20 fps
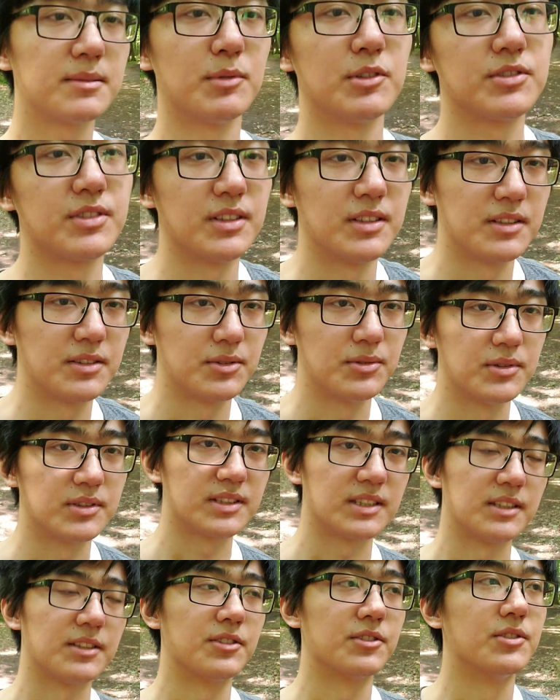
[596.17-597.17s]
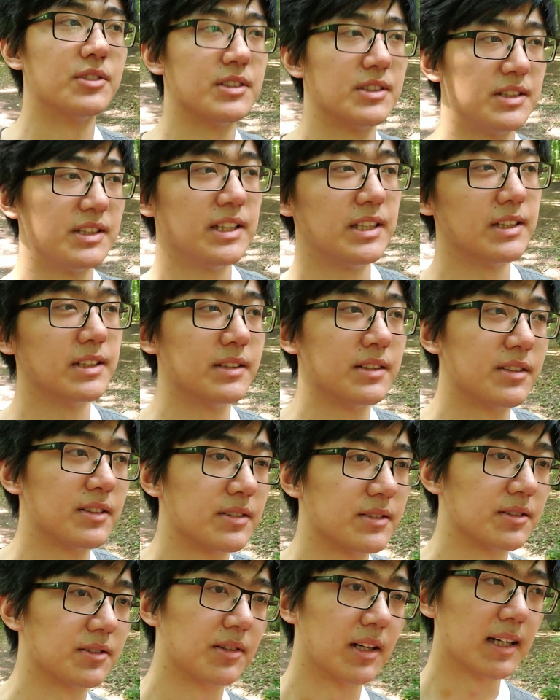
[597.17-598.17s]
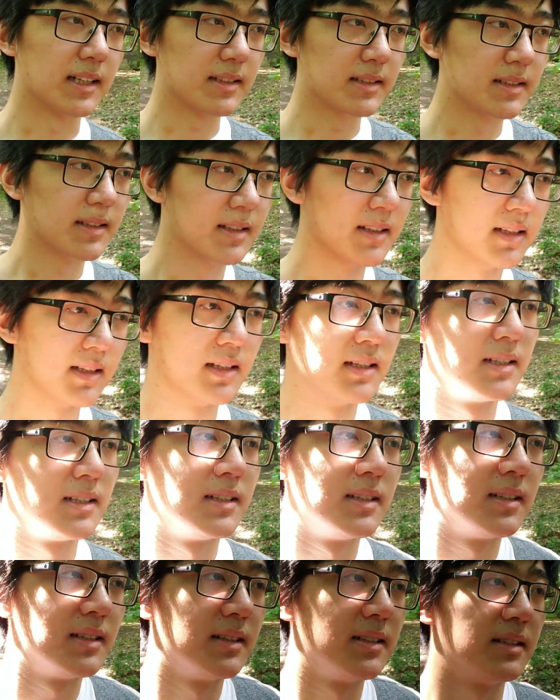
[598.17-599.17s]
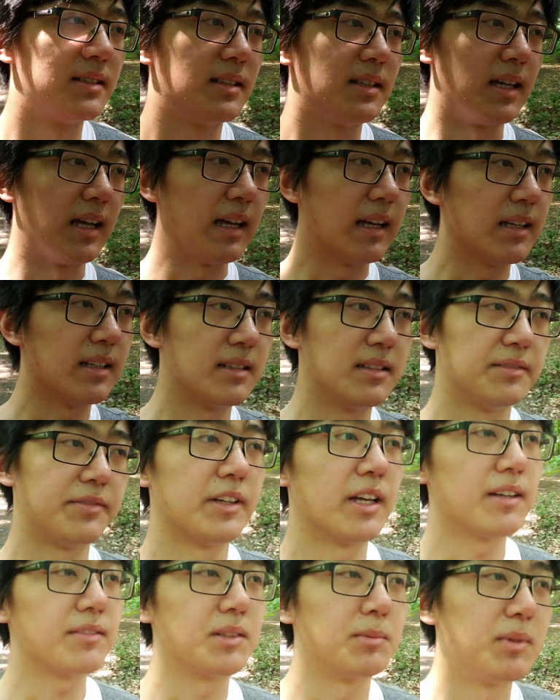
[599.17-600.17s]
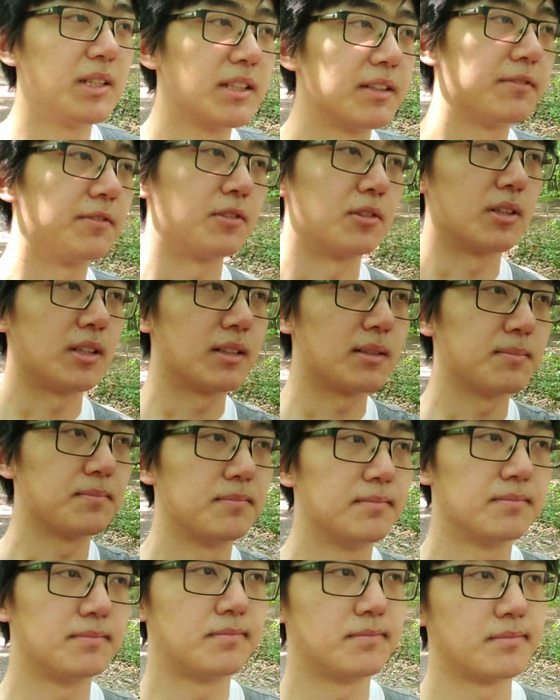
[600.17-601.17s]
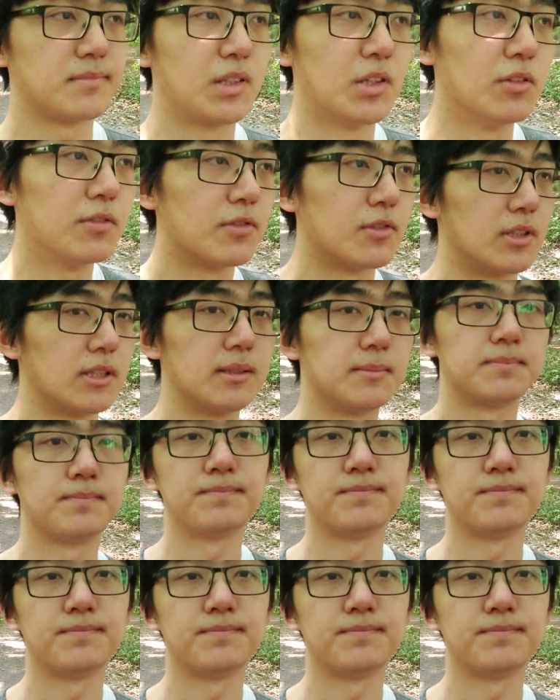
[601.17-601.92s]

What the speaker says: most of the tools that you're going to need in your undergrad. And if you have the money for it, go for it.